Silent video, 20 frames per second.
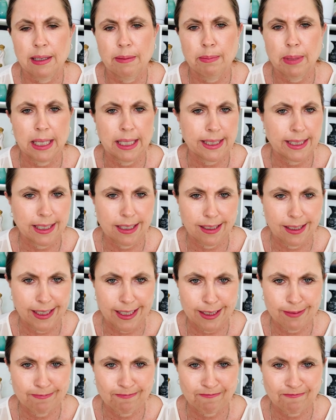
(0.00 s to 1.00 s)

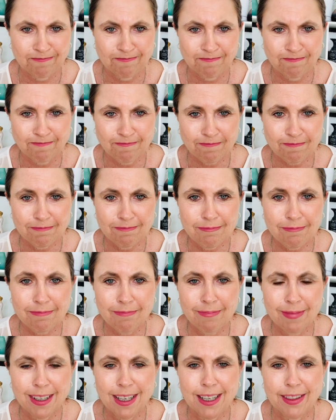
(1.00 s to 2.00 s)
basically
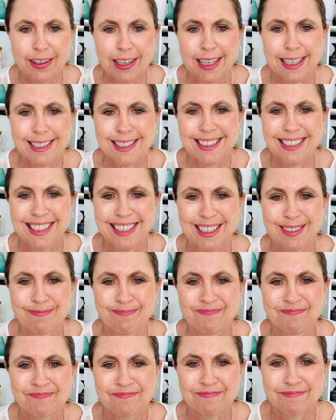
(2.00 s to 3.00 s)
that
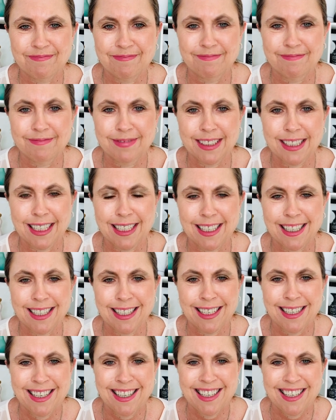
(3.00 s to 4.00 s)

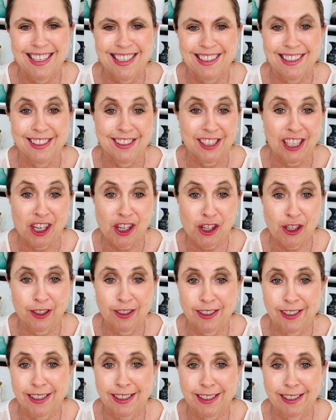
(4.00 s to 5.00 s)
the
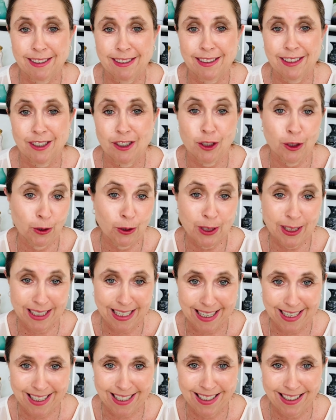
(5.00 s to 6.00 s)
sections do
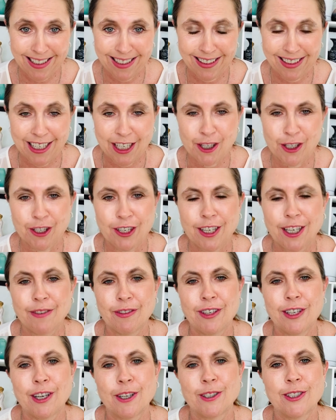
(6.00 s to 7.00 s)
say that you can give
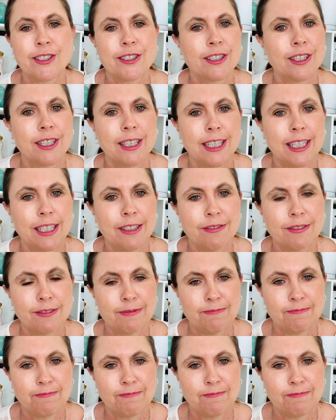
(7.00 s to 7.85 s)
a notice to leave.